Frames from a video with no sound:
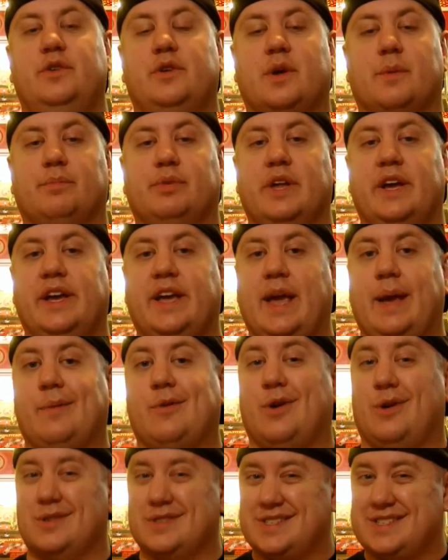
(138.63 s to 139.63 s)
you can play a
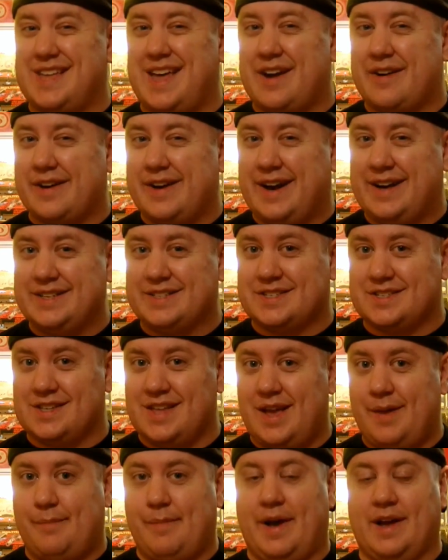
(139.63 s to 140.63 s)
game called Saturday Night
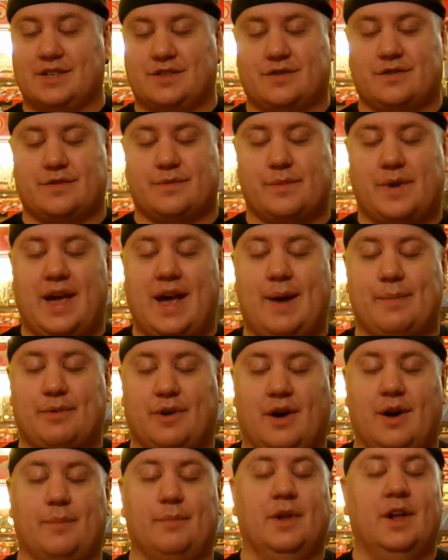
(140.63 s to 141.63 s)
Slam Masters from
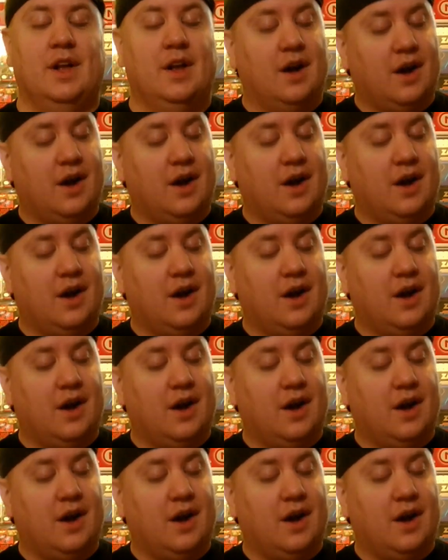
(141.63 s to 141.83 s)
Capcom.